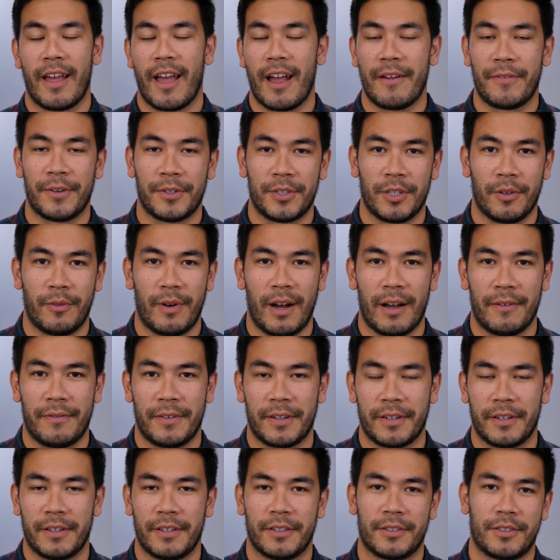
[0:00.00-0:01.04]
ever so
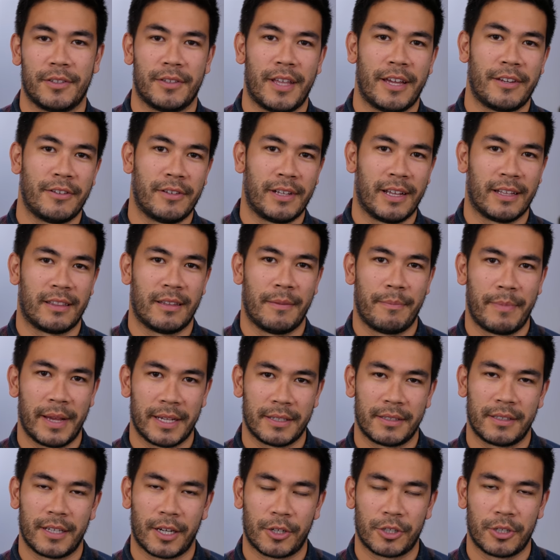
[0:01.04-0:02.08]
often so that you get the
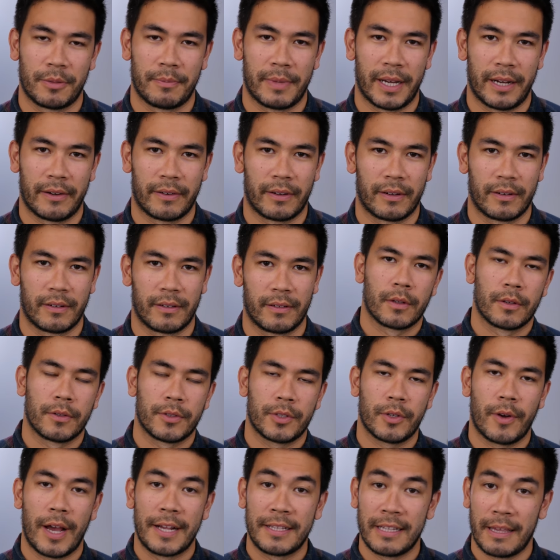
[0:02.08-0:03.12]
best suction power.
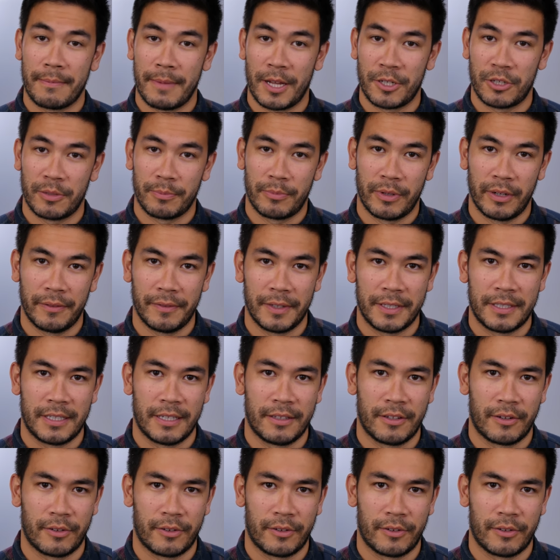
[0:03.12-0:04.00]
So as I mentioned previously in